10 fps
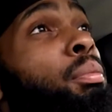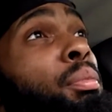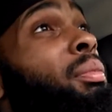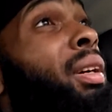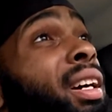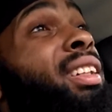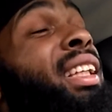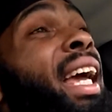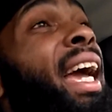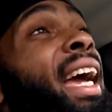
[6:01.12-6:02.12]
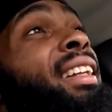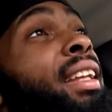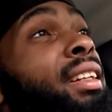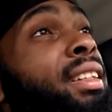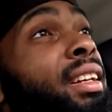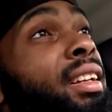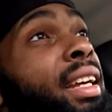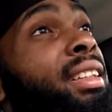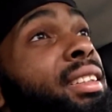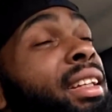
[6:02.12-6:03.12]
Because they had that killer
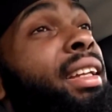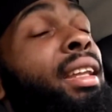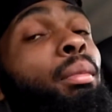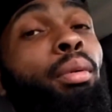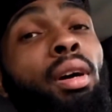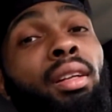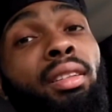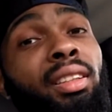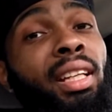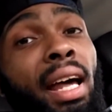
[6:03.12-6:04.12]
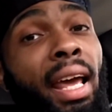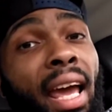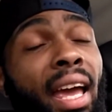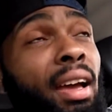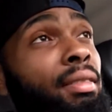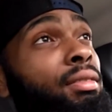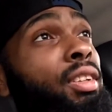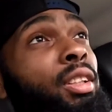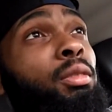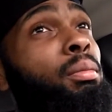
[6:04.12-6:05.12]
instinct that LeBron does not have.
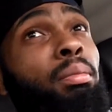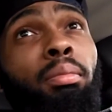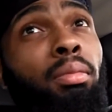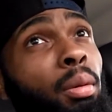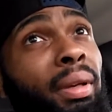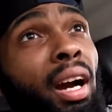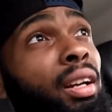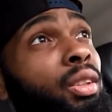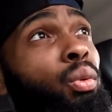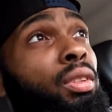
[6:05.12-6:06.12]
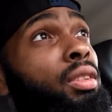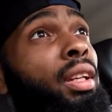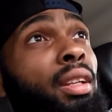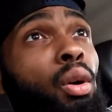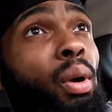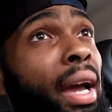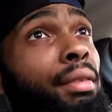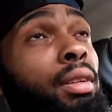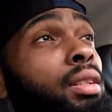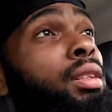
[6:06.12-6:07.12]
Just to be honest with you, he don't have
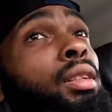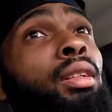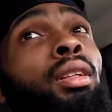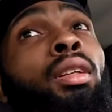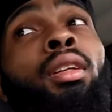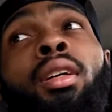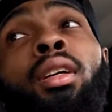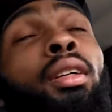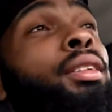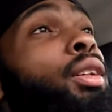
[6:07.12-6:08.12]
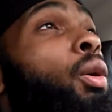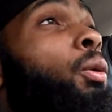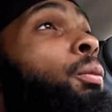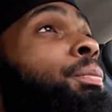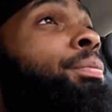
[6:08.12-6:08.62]
it. So,